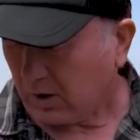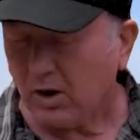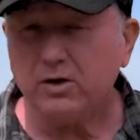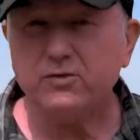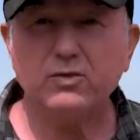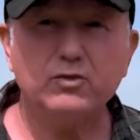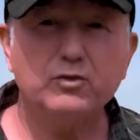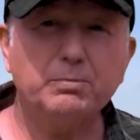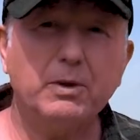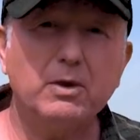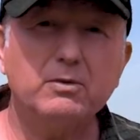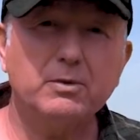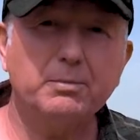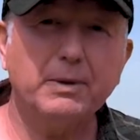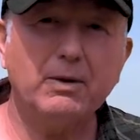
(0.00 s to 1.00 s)
As I
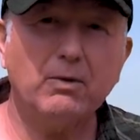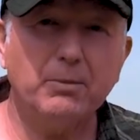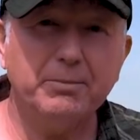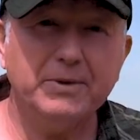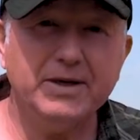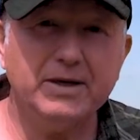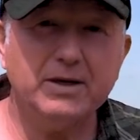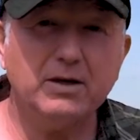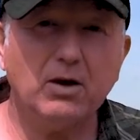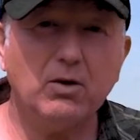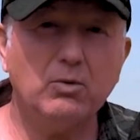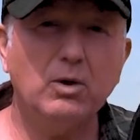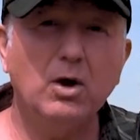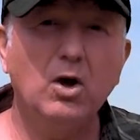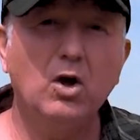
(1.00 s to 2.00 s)
spoke about a minute
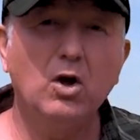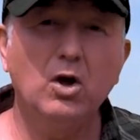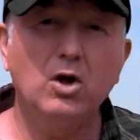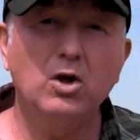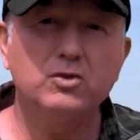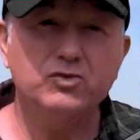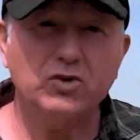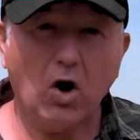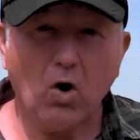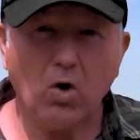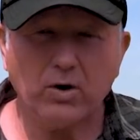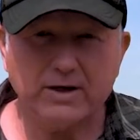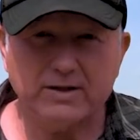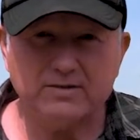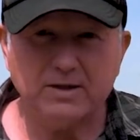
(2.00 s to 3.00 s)
ago,
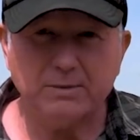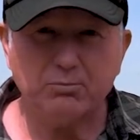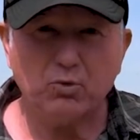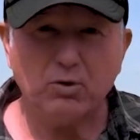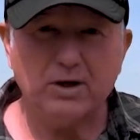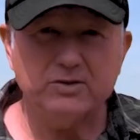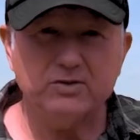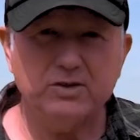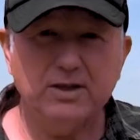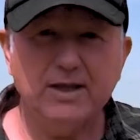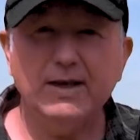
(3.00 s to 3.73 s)
target separation.